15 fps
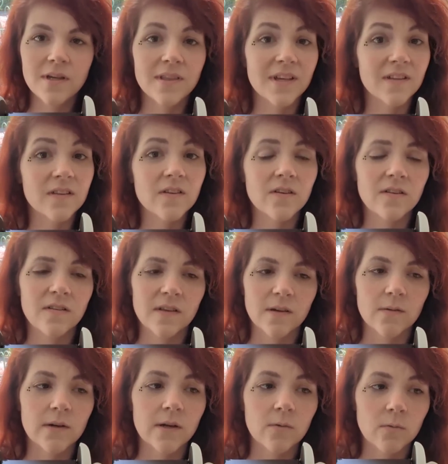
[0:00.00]
That's a good
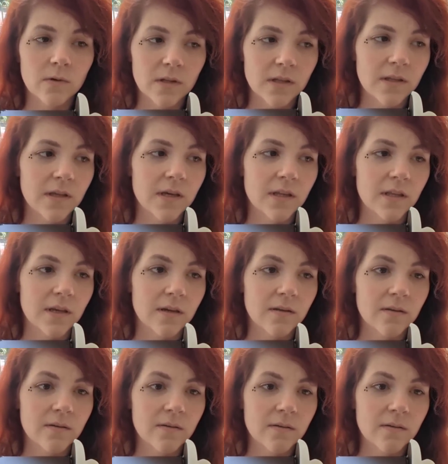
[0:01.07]
sound. I really like that.